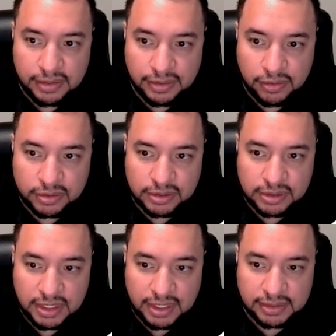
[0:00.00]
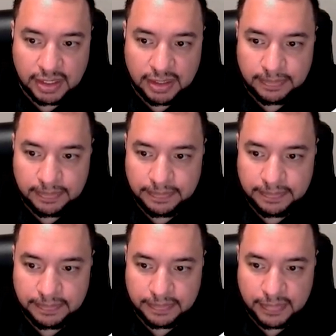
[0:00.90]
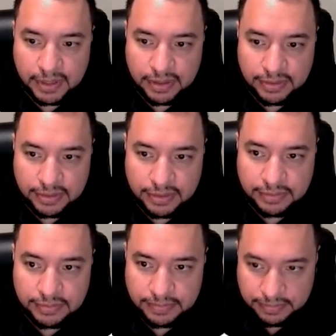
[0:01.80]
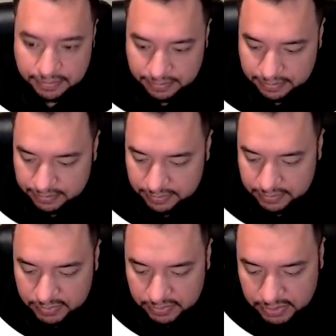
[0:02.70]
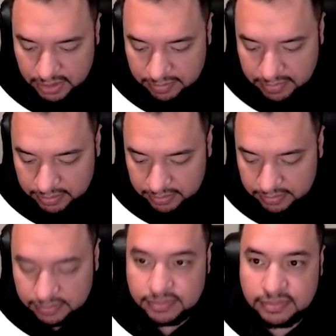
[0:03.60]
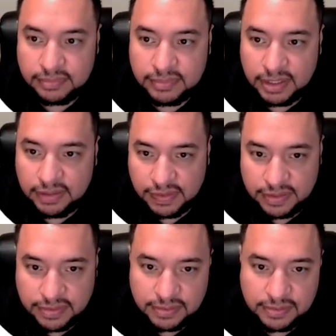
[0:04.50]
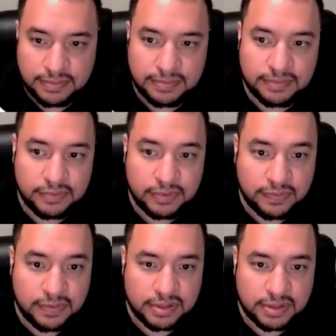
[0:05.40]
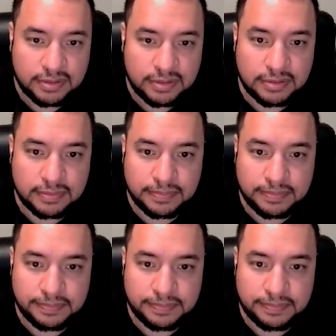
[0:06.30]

you're going to go to select app, other. We can name it FS for Firstsales.